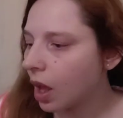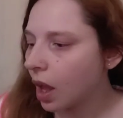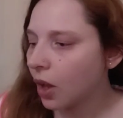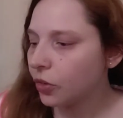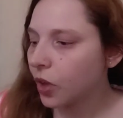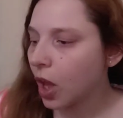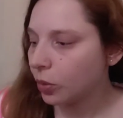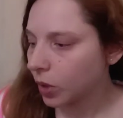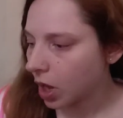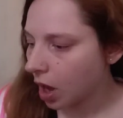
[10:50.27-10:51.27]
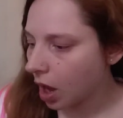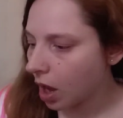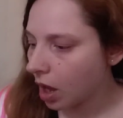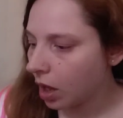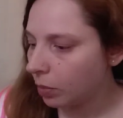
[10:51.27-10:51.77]
So
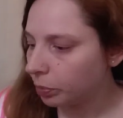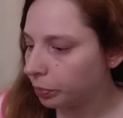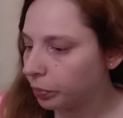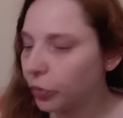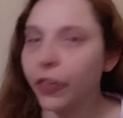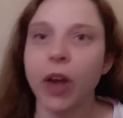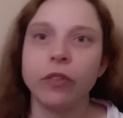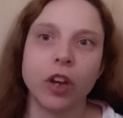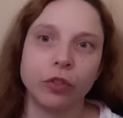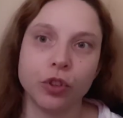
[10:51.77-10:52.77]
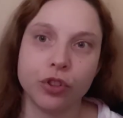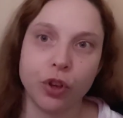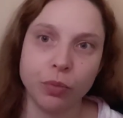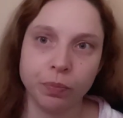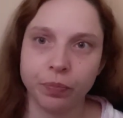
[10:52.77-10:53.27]
without further
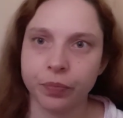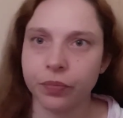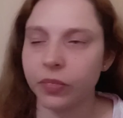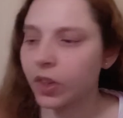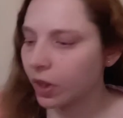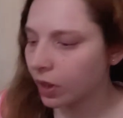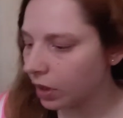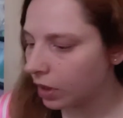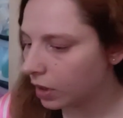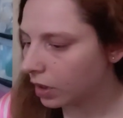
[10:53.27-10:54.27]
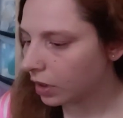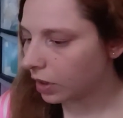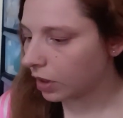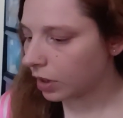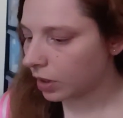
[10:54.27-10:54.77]
ado,
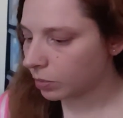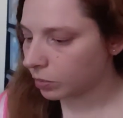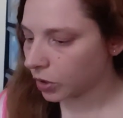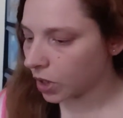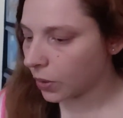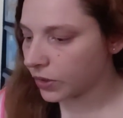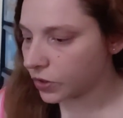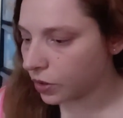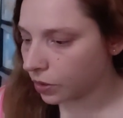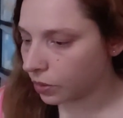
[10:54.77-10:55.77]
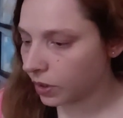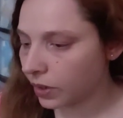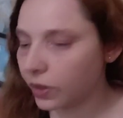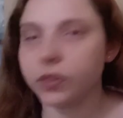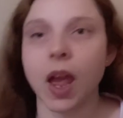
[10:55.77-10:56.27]
I'm going to
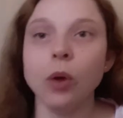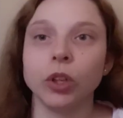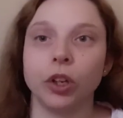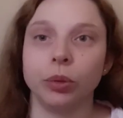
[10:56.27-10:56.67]
tell you.